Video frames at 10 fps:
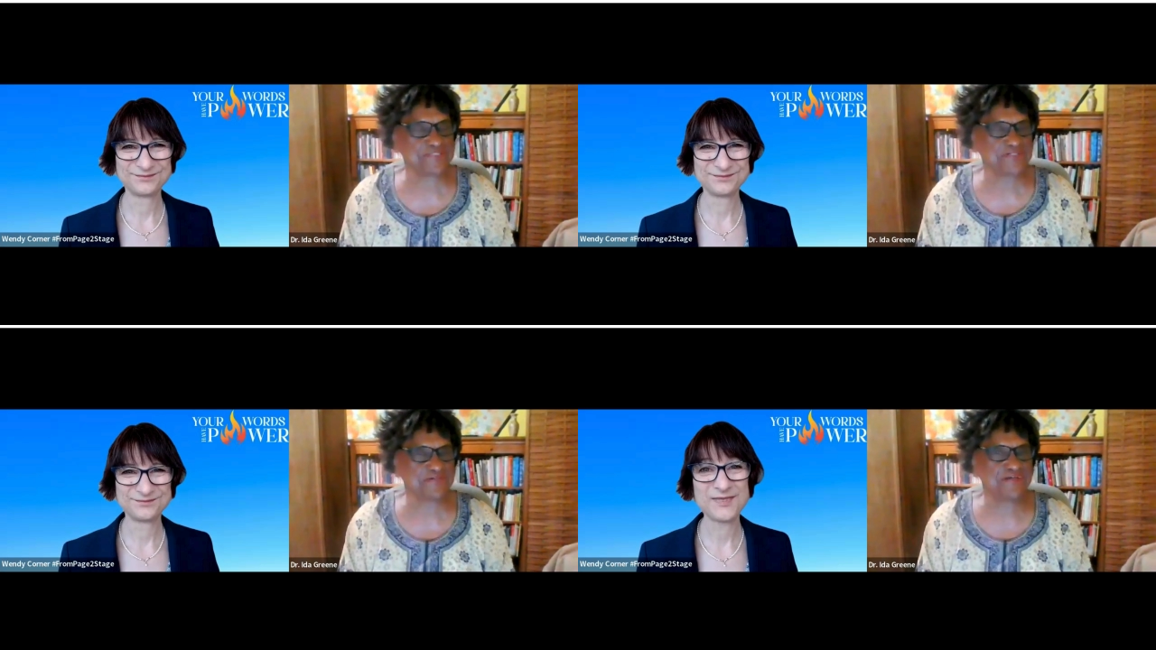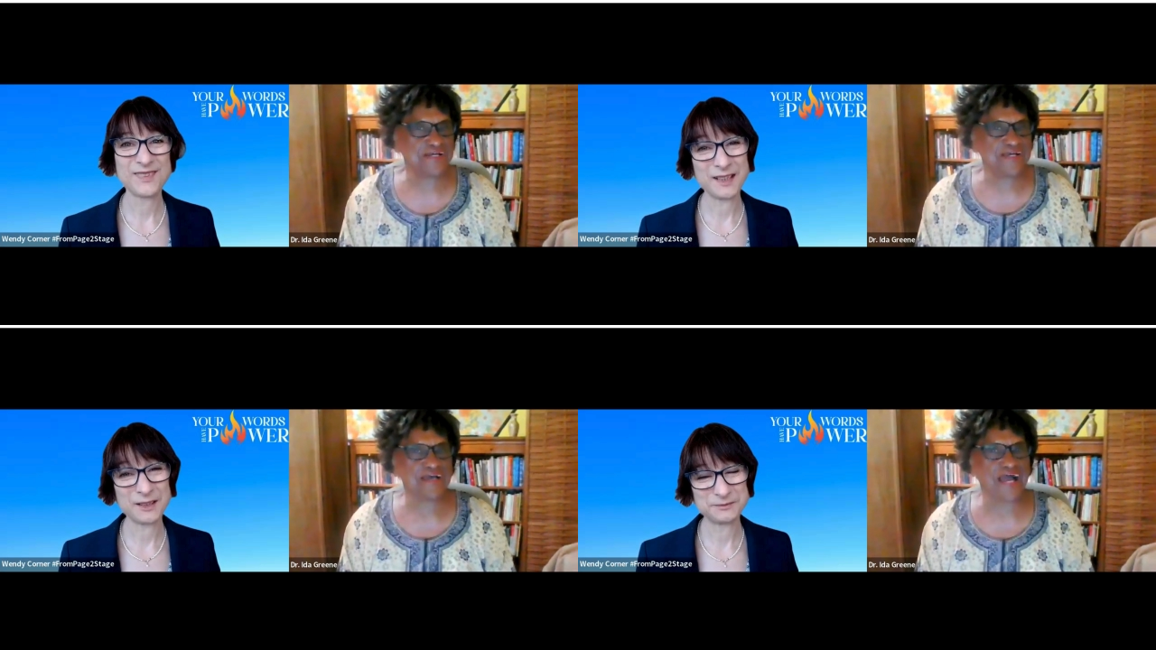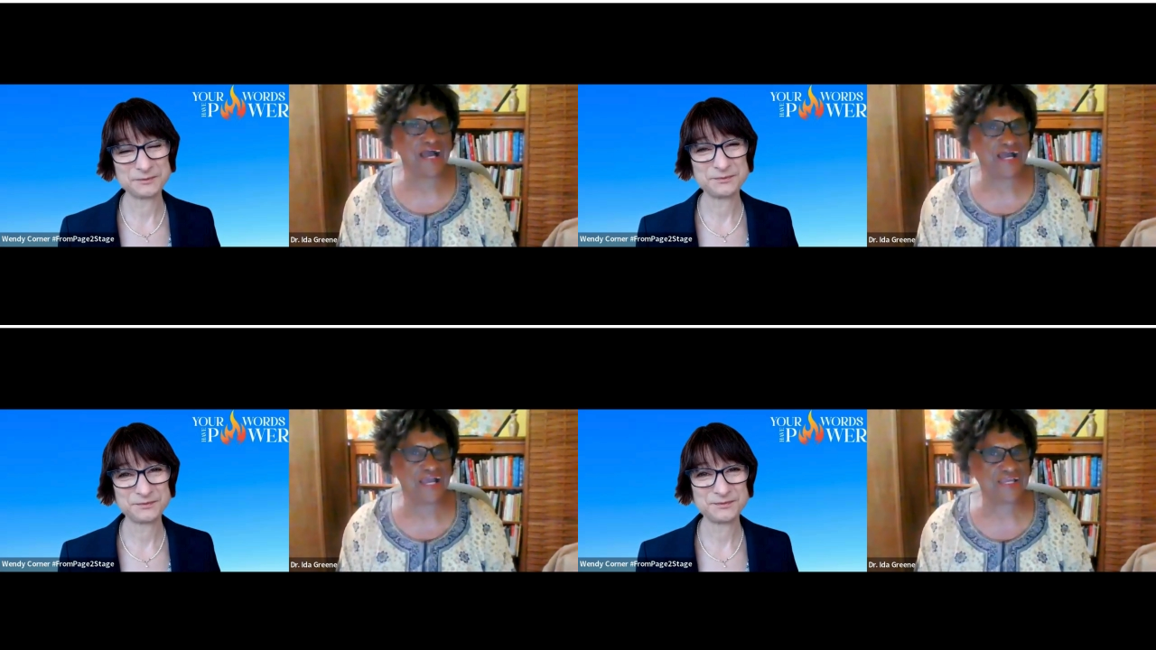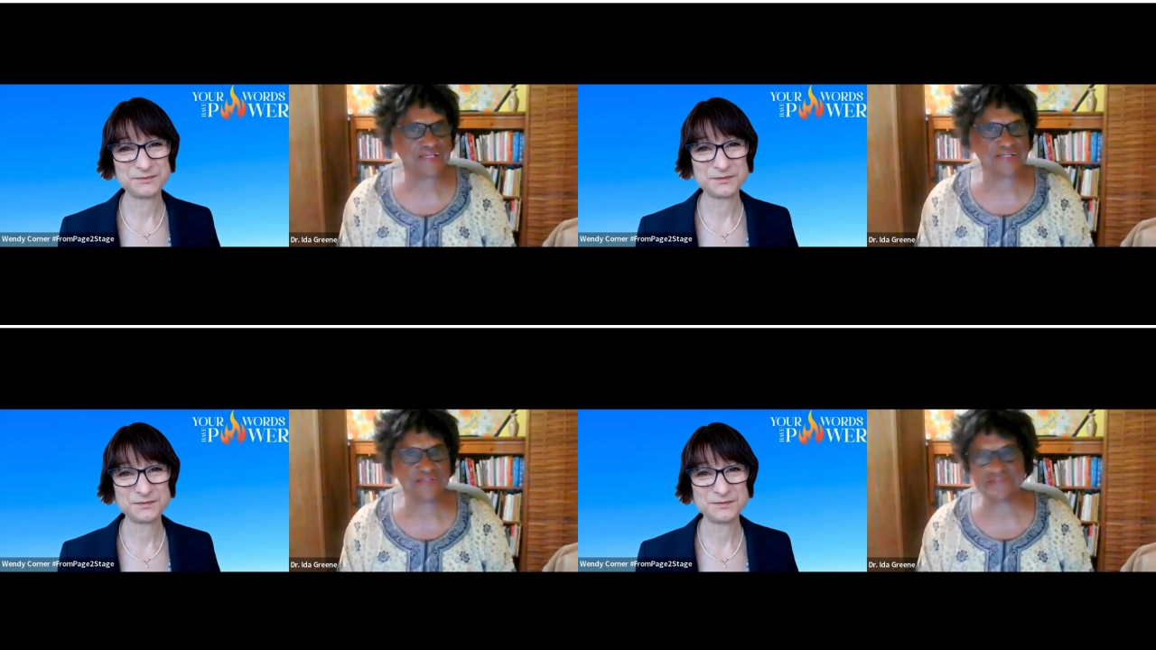Speaker 1: So
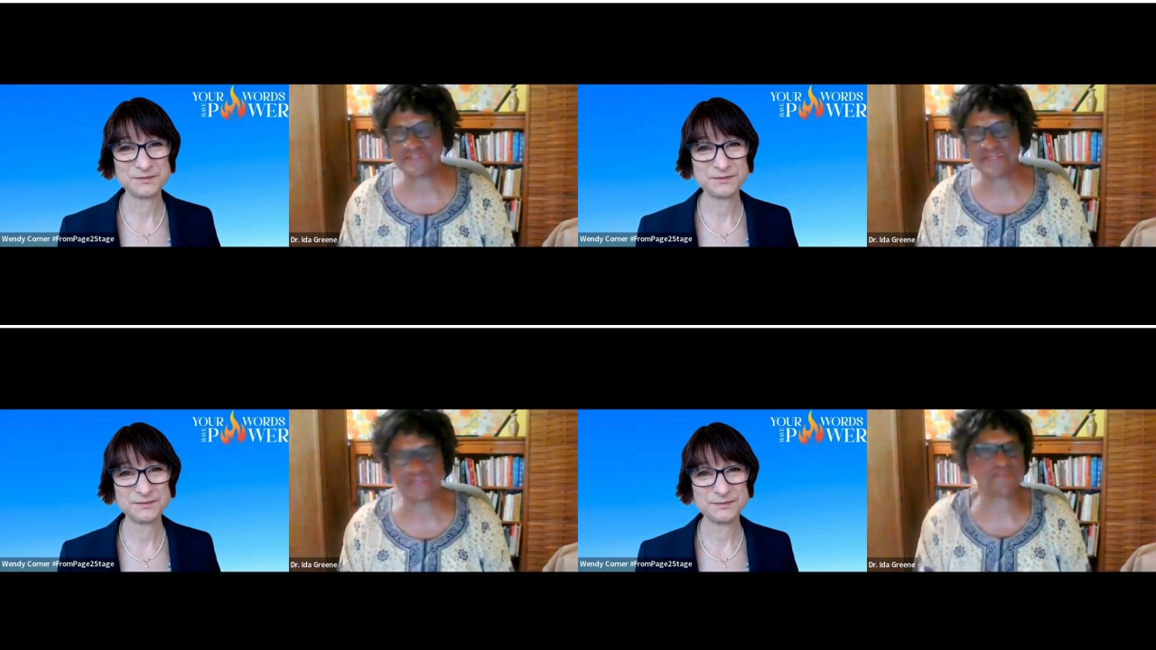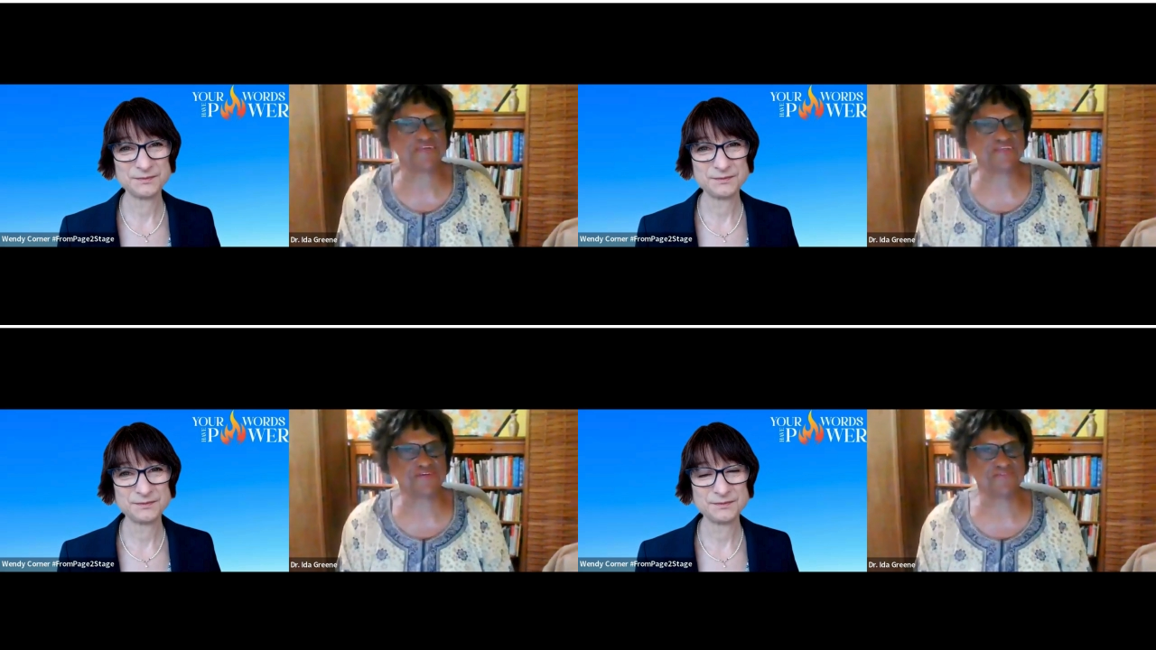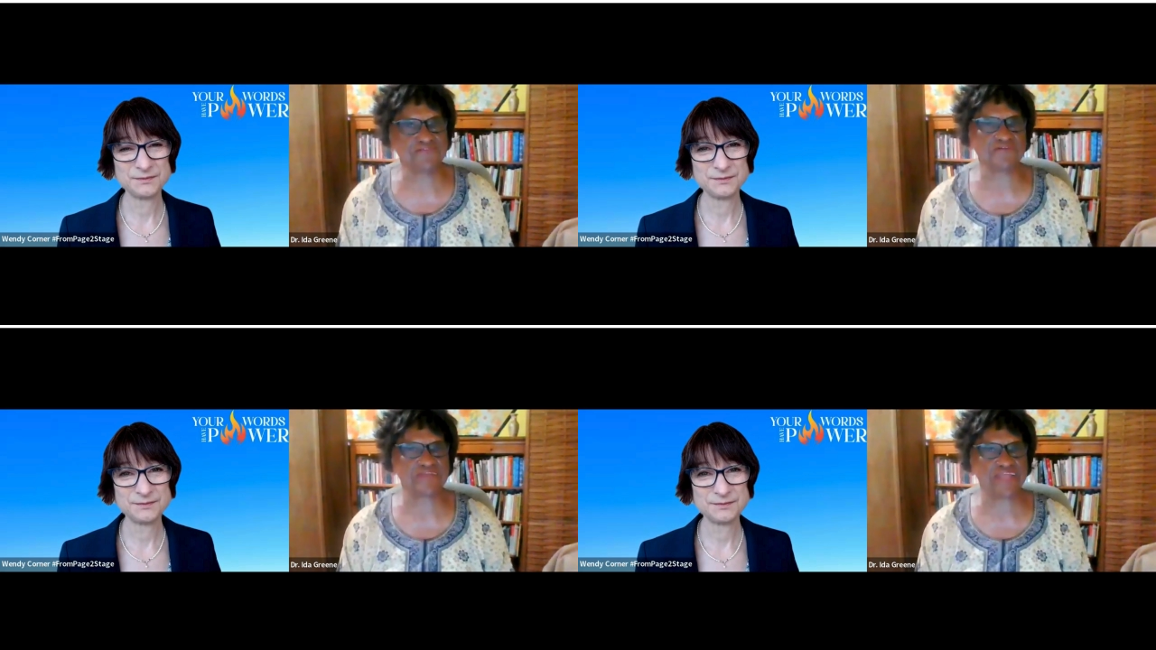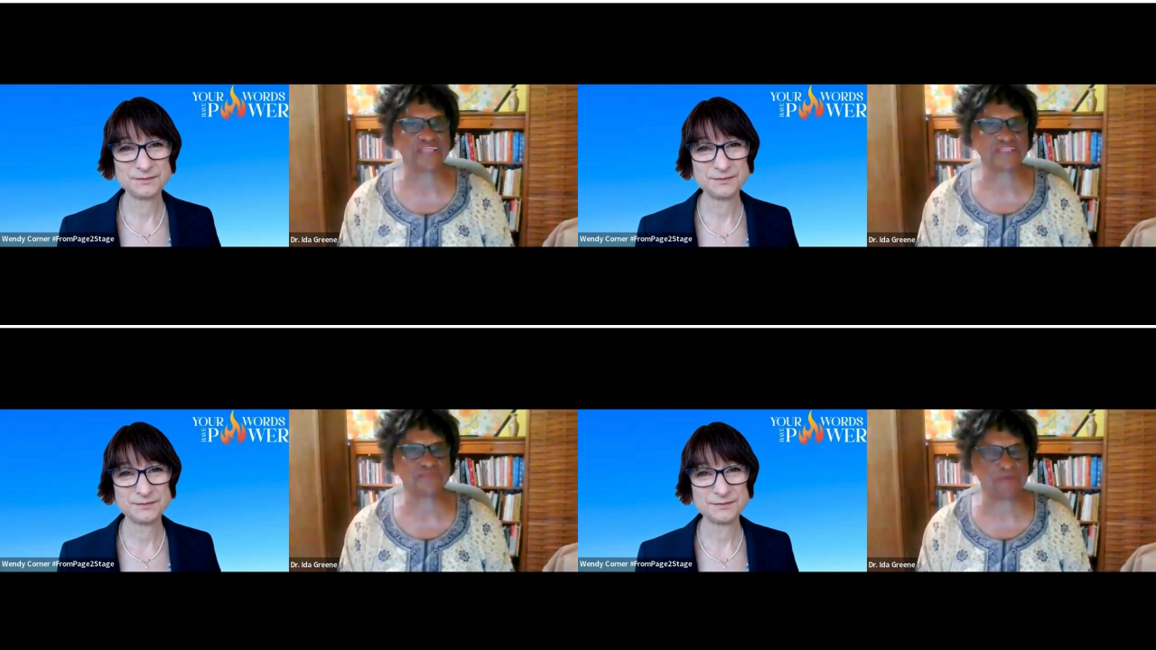I continually to grow in
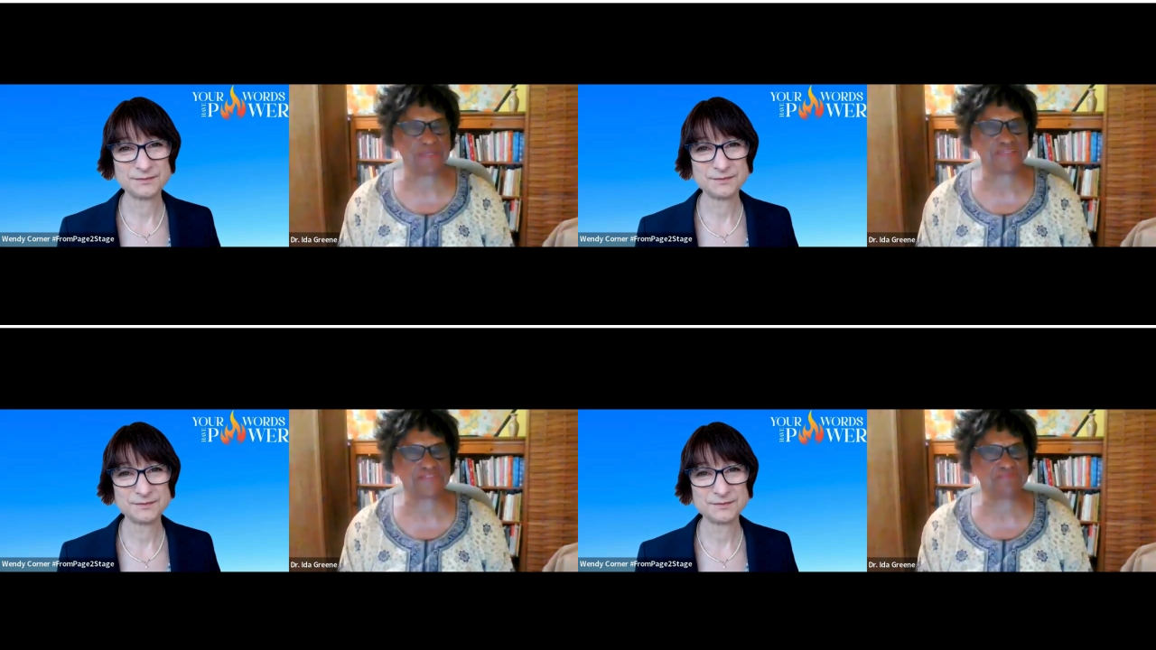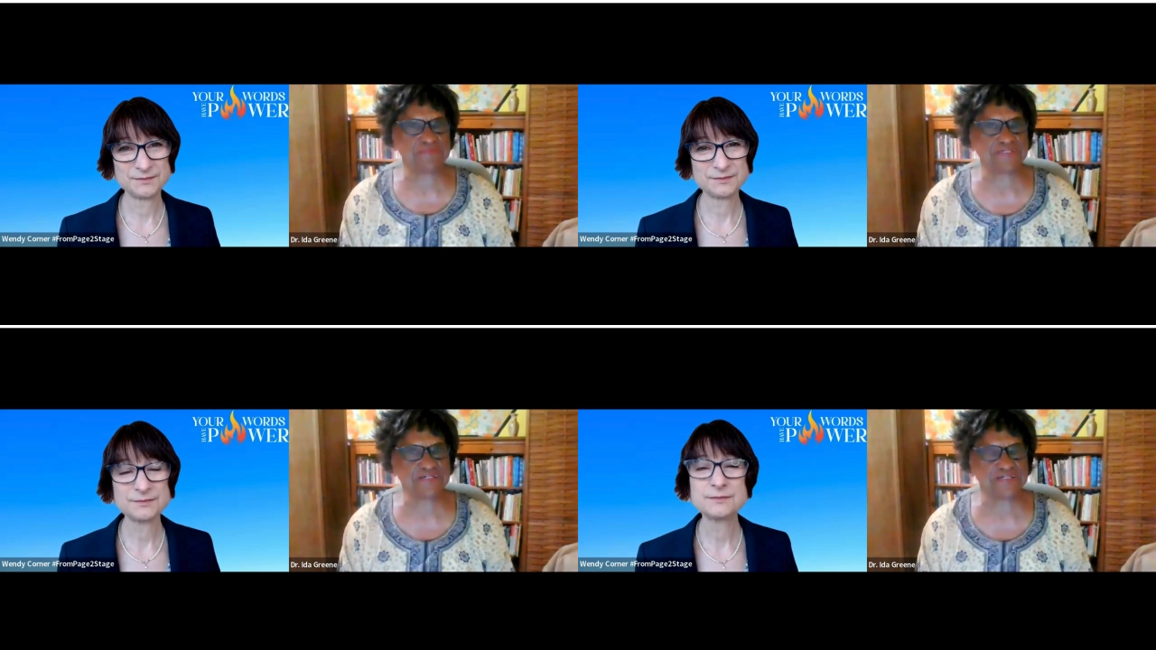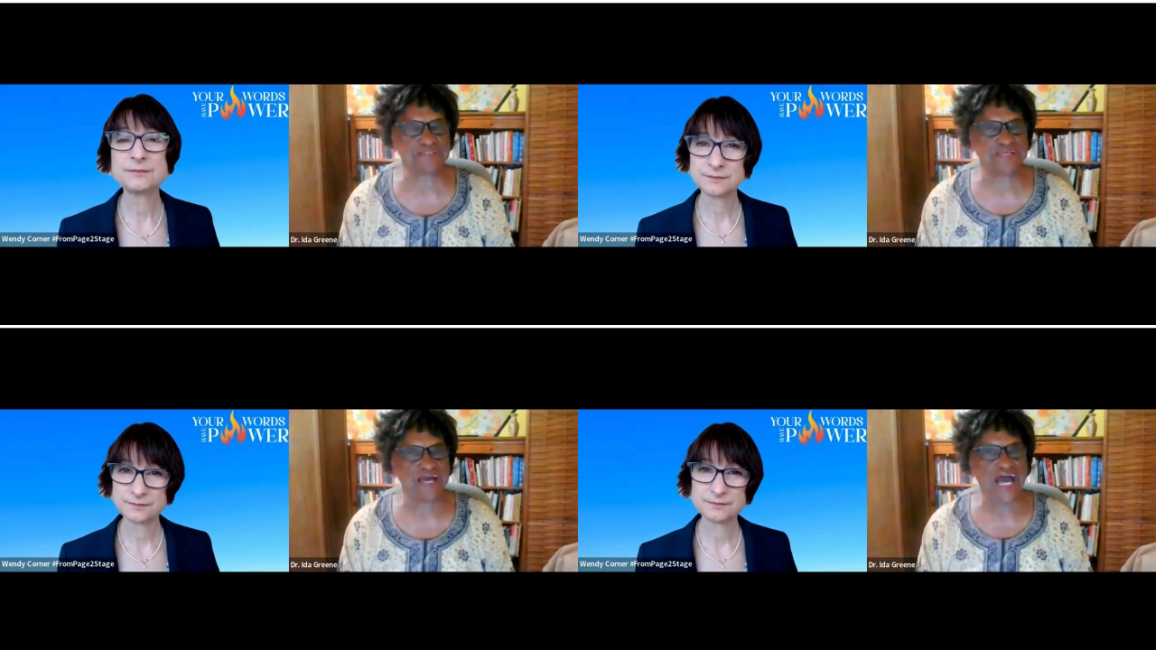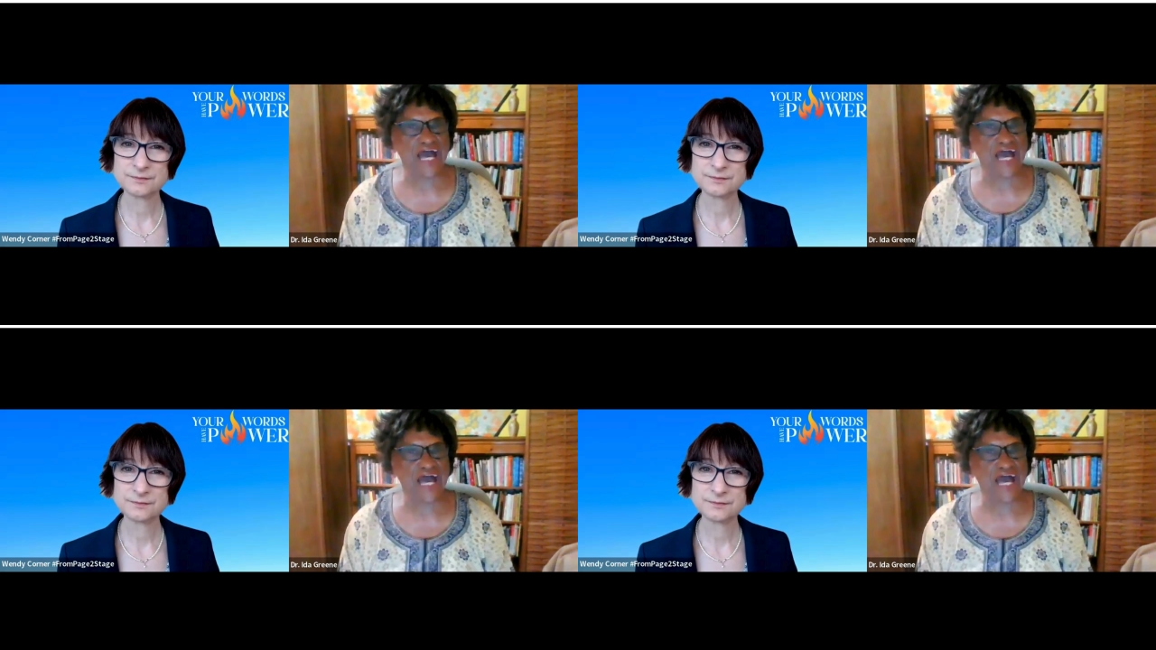that space because